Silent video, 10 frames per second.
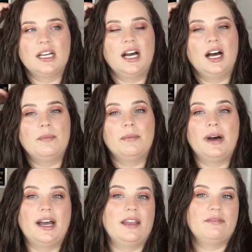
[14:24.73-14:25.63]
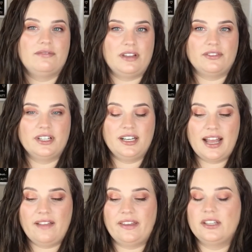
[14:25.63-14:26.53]
up my favorited
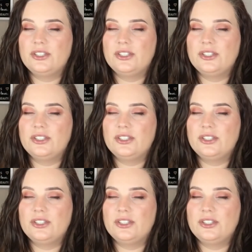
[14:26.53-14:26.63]
alley.